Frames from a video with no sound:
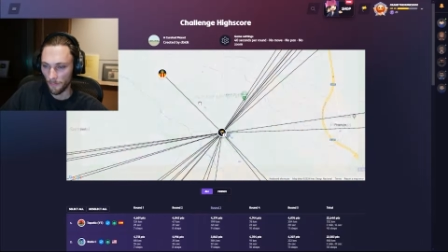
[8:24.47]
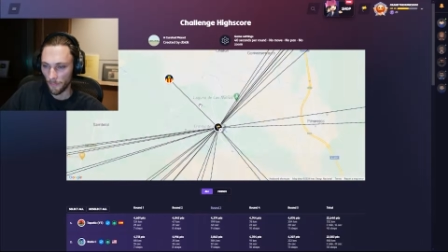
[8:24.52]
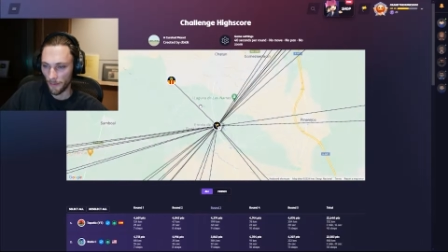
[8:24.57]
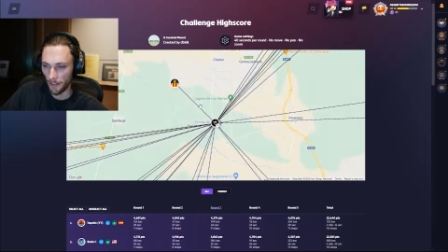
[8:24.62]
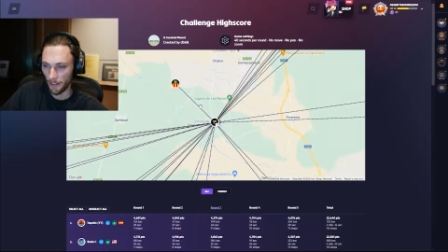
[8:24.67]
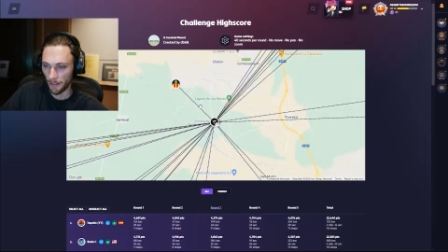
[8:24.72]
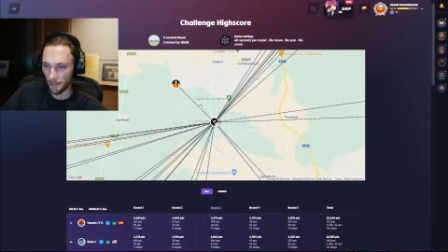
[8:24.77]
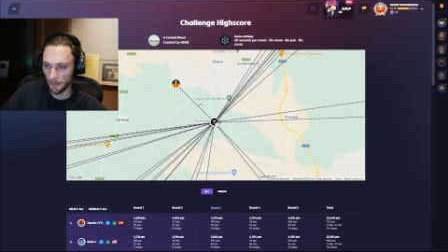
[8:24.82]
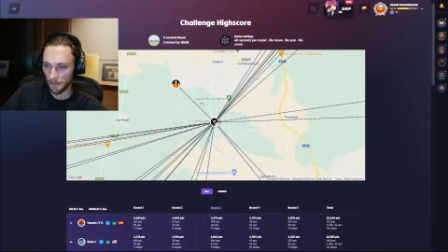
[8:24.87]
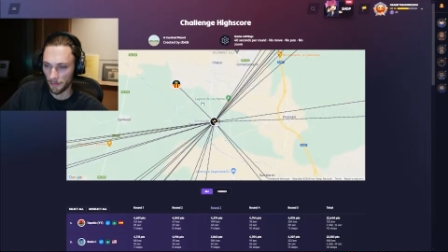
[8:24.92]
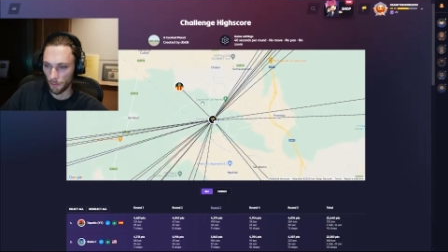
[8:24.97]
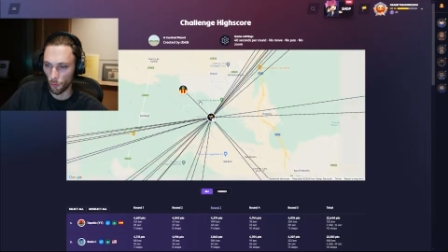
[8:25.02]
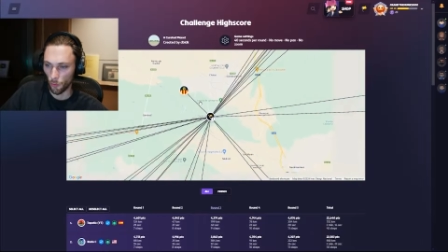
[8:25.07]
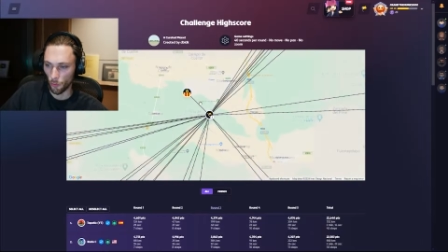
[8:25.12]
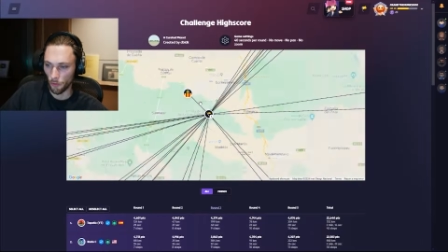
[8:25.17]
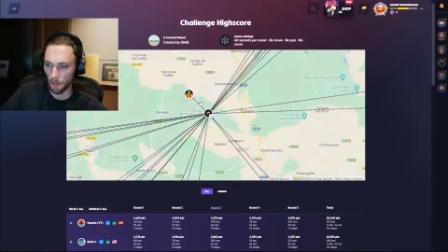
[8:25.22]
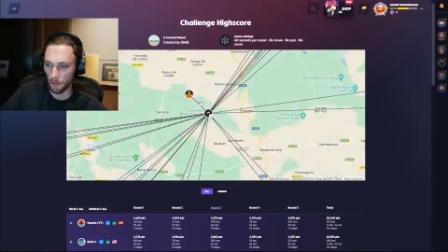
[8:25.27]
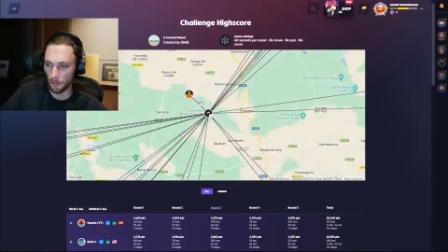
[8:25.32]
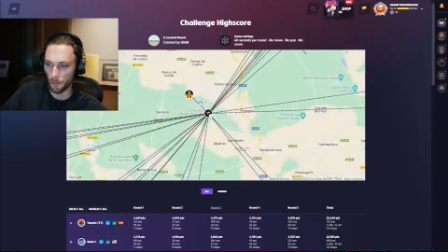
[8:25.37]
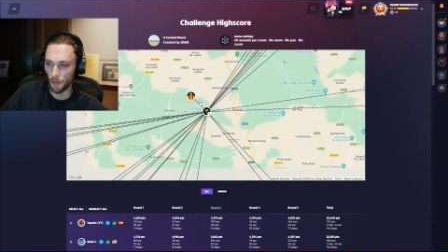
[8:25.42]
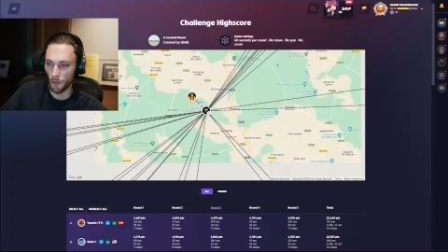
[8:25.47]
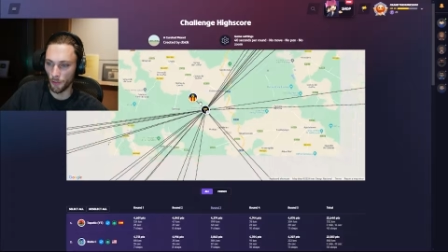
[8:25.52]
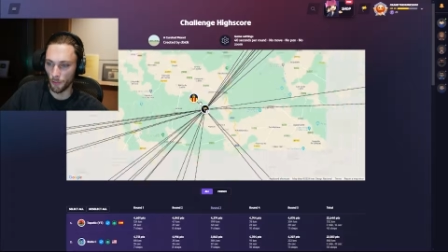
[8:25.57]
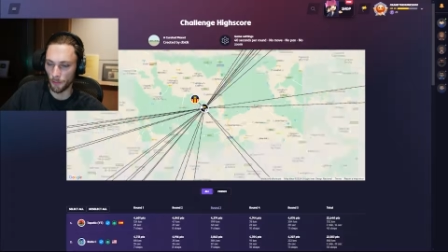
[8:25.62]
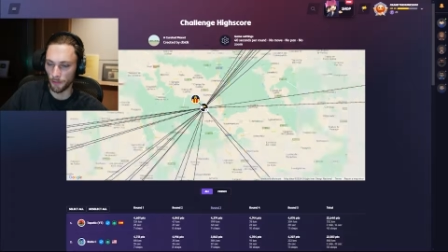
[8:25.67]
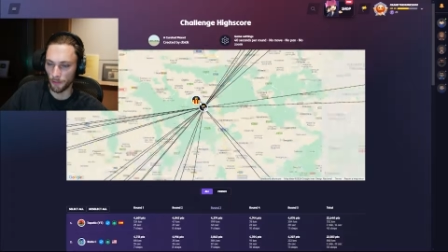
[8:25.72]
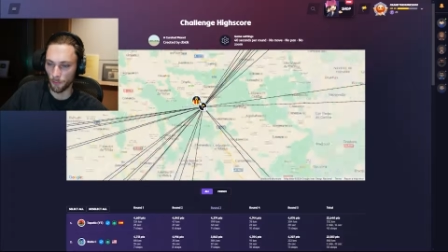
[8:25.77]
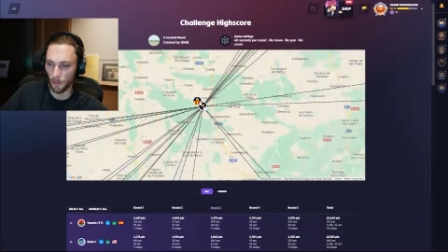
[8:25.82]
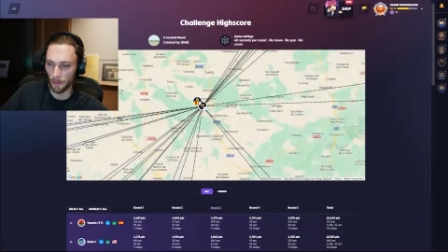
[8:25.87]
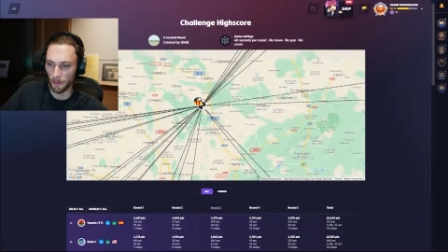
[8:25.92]
I guess Gorka
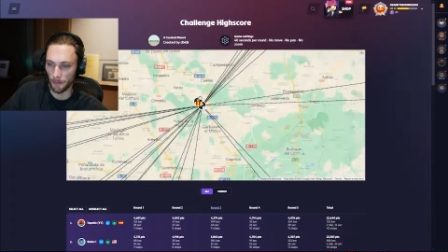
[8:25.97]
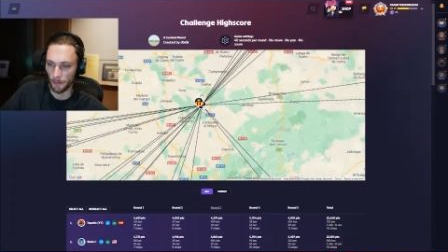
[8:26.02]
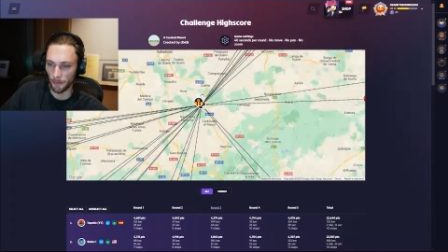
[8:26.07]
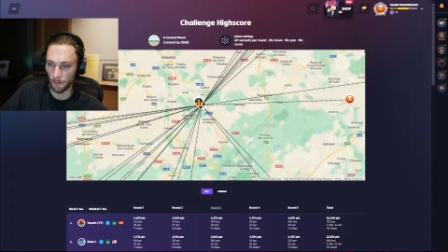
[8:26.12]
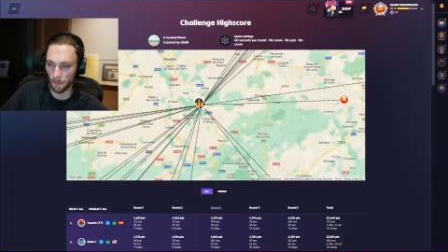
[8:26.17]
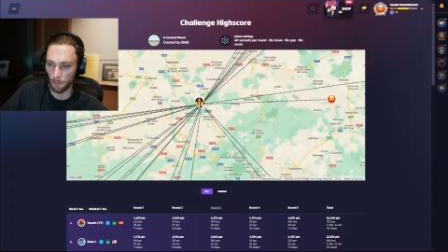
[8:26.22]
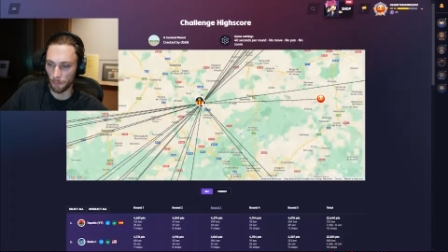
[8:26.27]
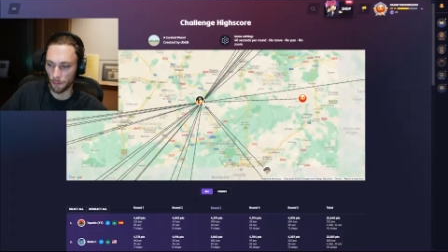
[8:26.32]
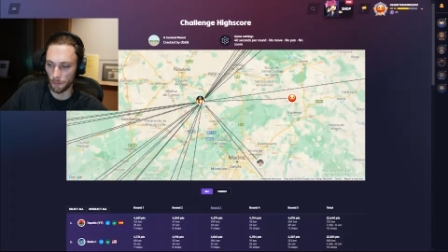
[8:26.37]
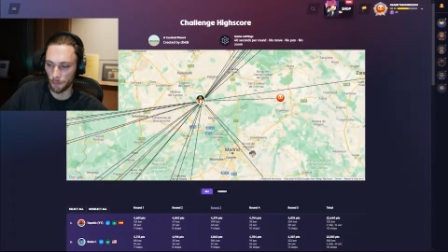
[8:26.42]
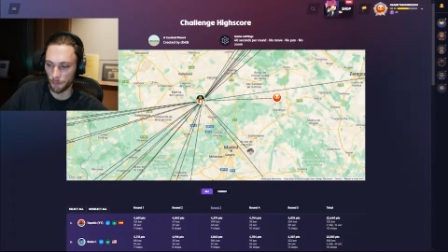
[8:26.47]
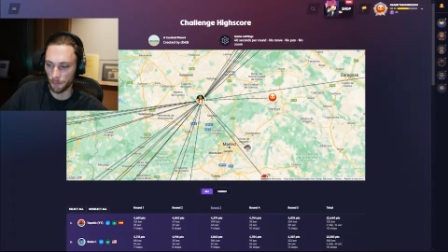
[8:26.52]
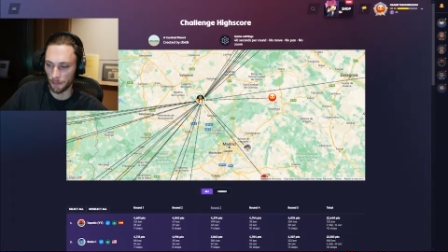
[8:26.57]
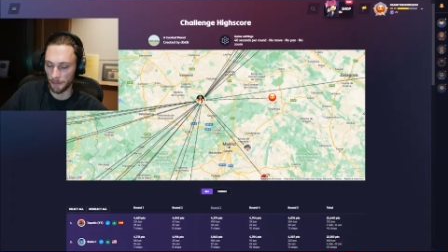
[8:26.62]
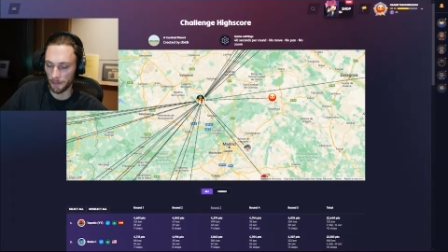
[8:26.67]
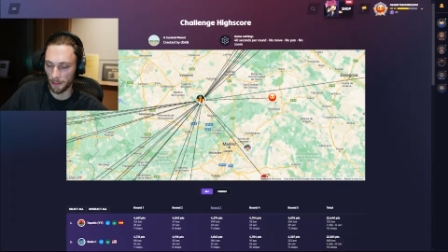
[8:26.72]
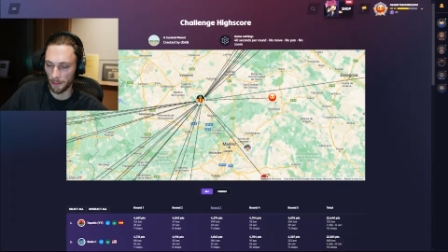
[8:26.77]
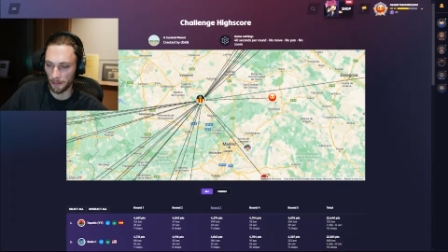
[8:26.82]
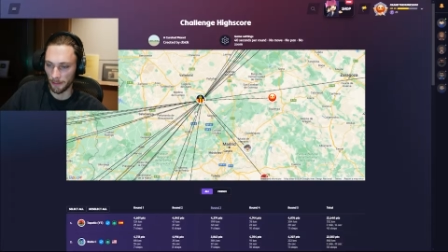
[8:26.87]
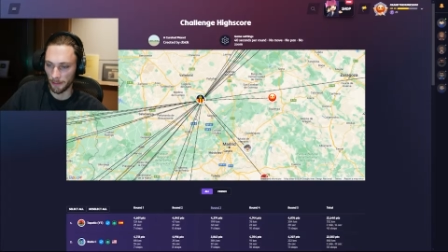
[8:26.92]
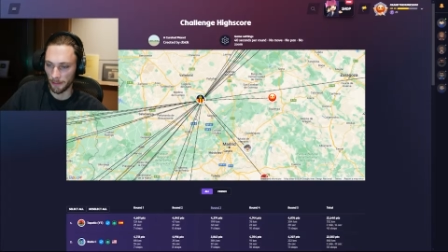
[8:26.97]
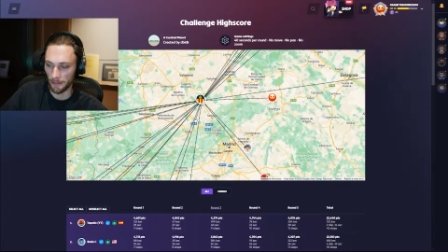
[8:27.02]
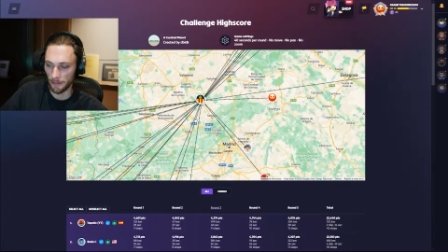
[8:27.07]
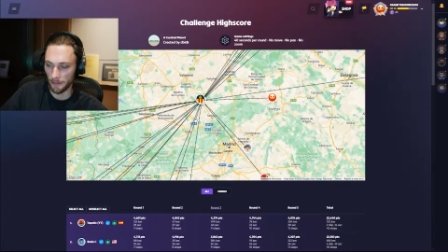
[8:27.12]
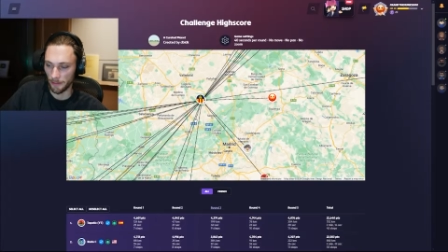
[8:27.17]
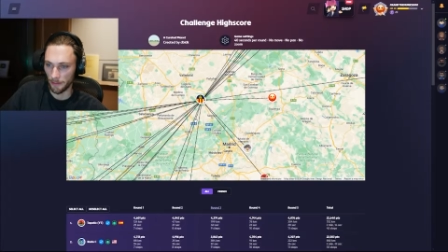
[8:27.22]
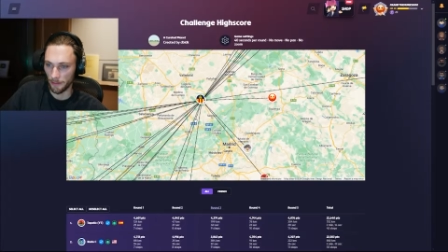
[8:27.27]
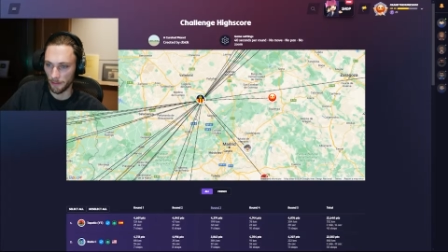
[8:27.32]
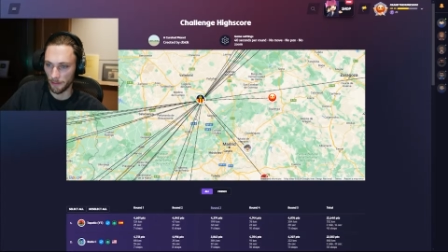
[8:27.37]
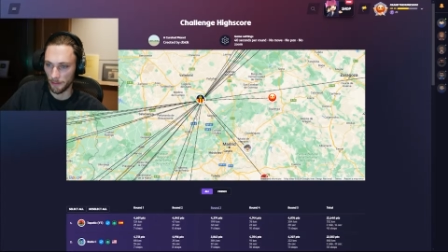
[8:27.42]
knows where rubber trees are
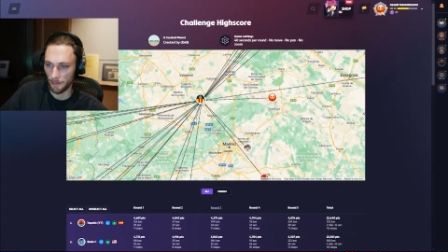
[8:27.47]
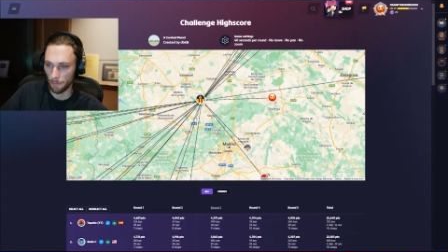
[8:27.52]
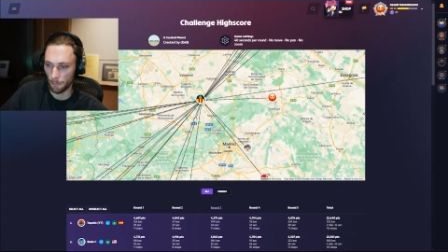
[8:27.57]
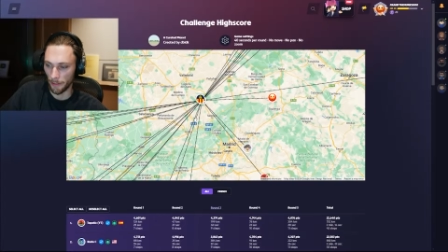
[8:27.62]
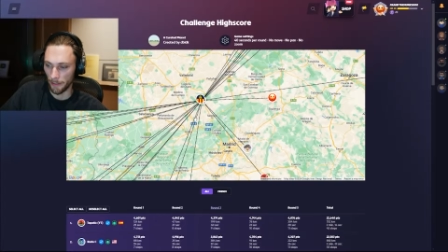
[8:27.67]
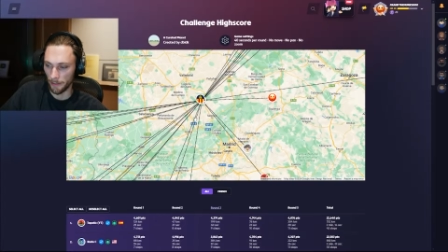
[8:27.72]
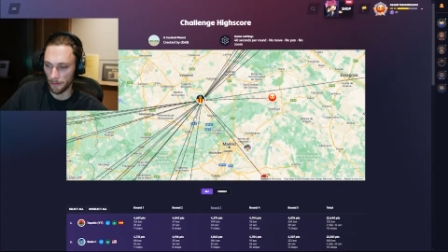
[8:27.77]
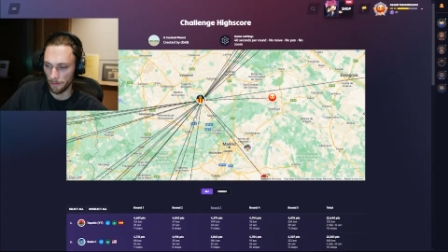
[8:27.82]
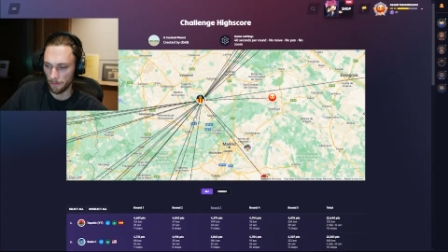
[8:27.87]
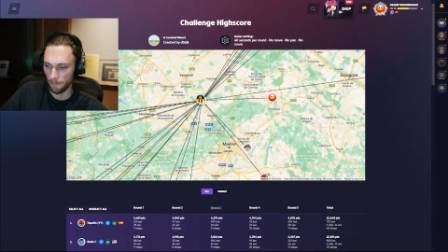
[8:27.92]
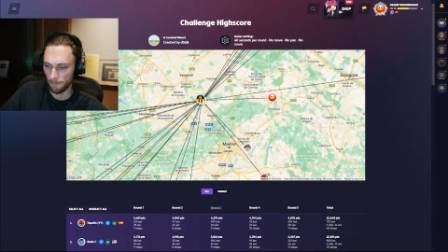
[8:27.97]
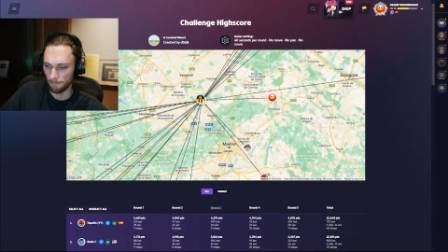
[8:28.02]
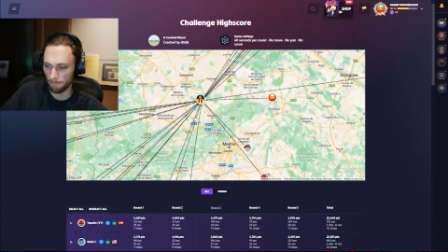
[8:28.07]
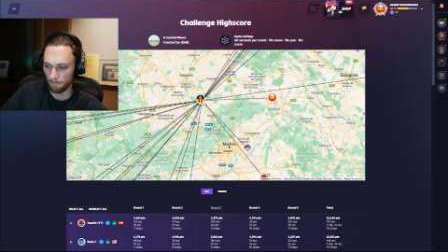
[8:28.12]
in Spain.